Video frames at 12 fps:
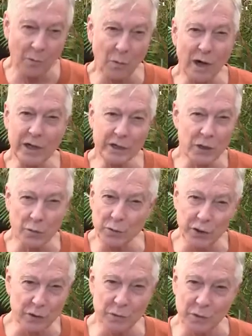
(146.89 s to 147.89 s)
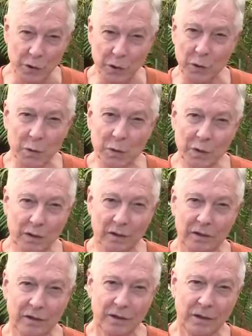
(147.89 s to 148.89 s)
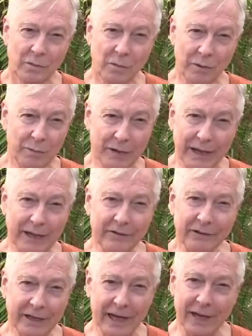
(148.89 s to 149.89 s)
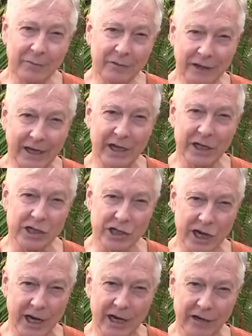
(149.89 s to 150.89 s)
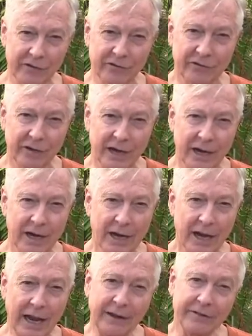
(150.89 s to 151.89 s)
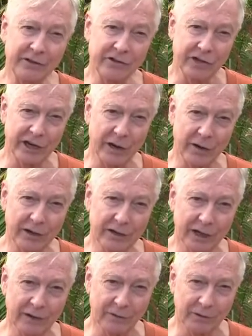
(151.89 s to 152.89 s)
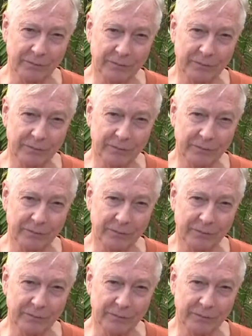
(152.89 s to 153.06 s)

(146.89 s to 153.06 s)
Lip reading: What do you do when plant names get changed at the generic level?